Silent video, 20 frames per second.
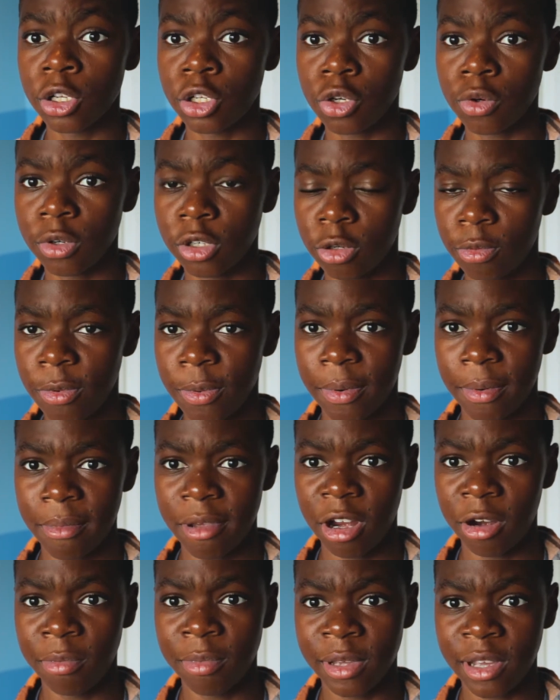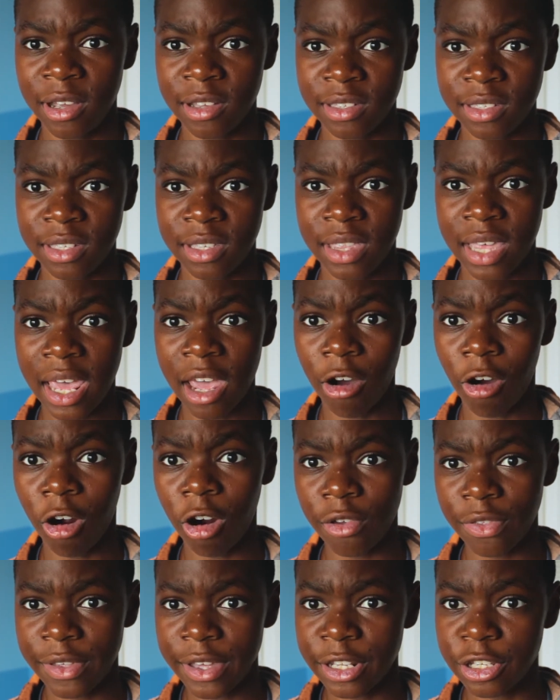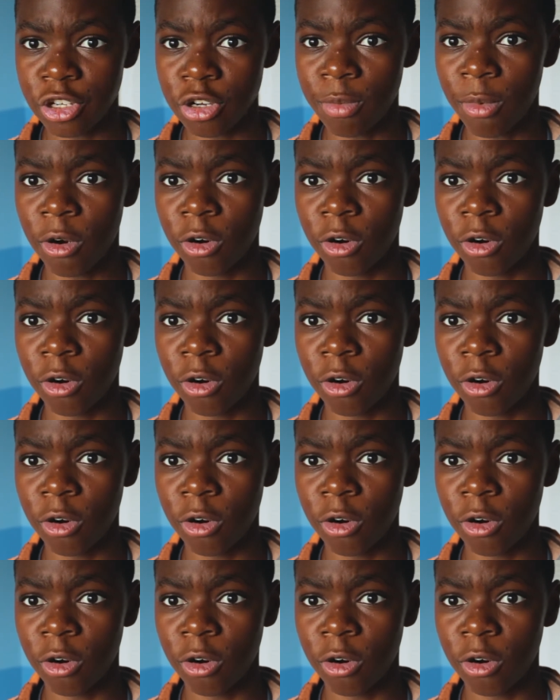to Adobe Premiere because they are the two